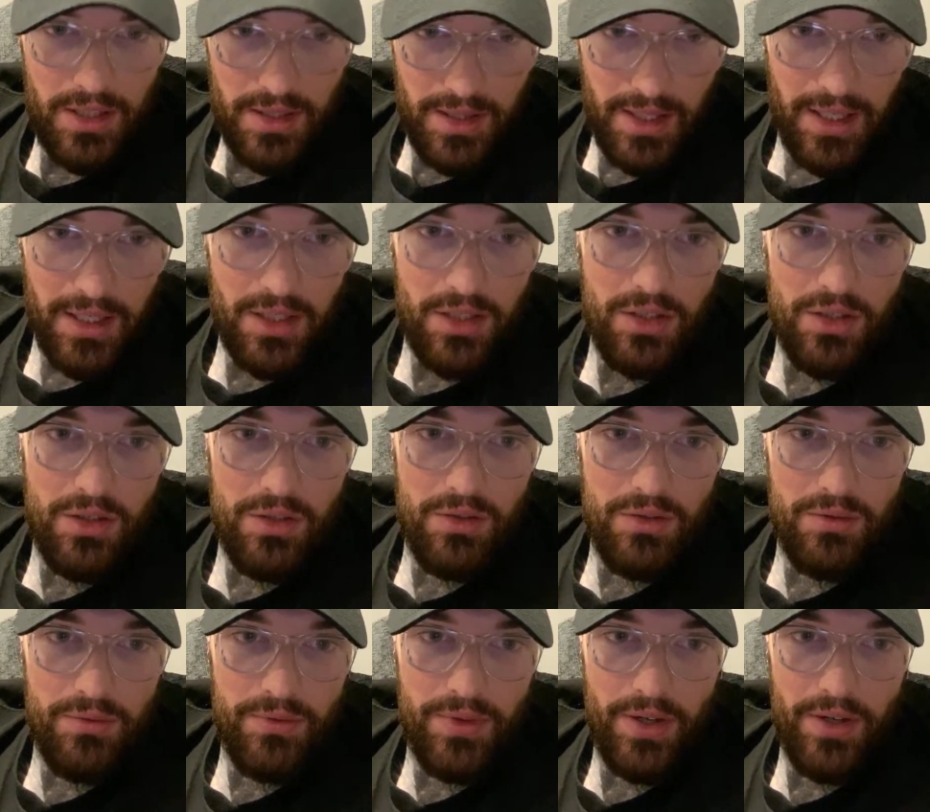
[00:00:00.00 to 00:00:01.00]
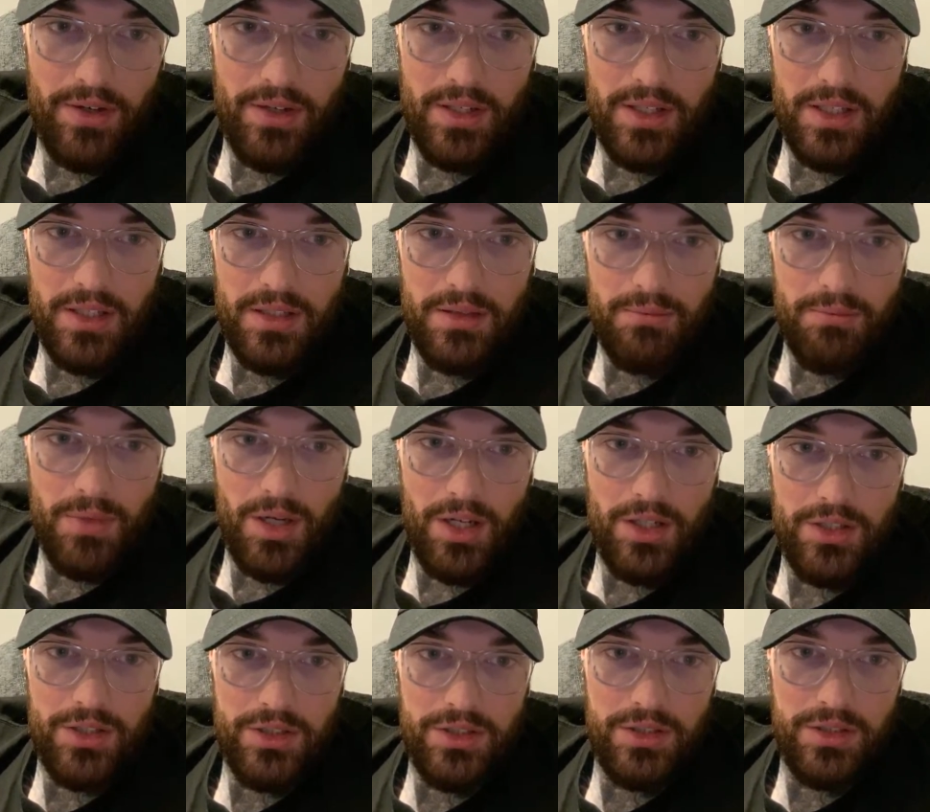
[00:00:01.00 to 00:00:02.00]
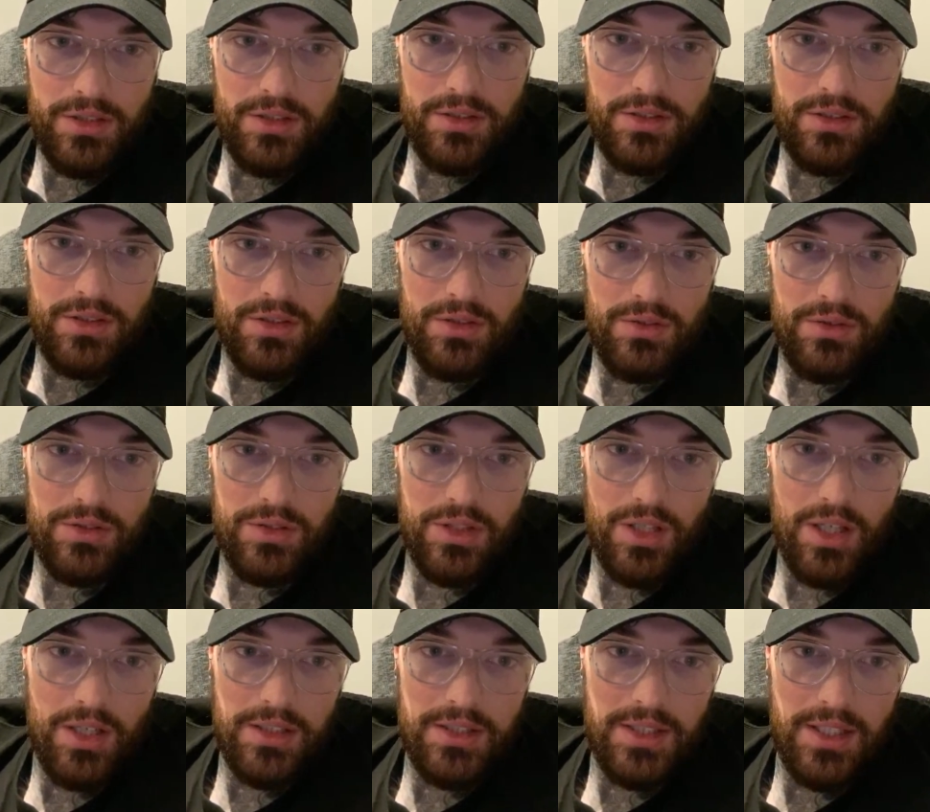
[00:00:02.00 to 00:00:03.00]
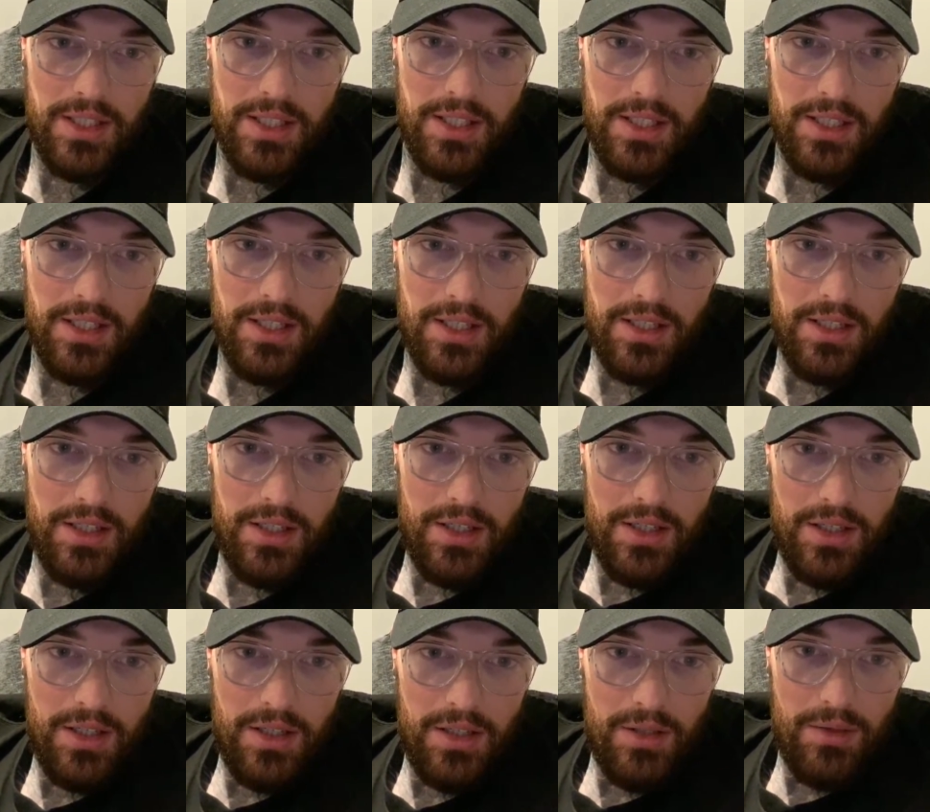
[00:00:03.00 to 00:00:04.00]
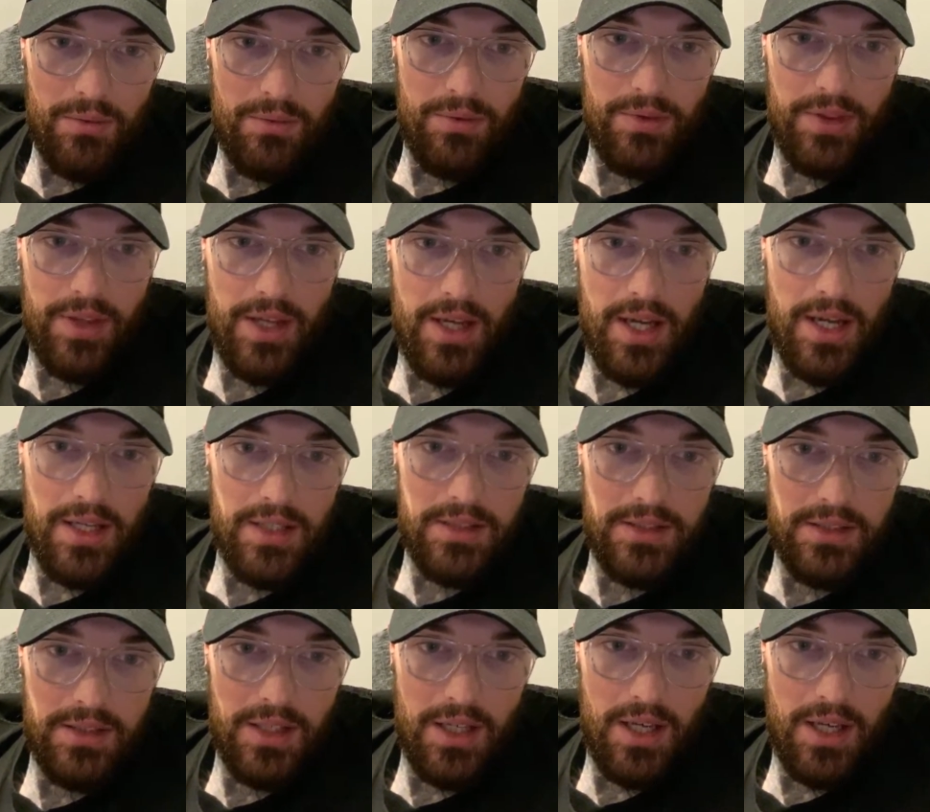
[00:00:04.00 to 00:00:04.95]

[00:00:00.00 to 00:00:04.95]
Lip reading: Thank you very much to Sir T for that.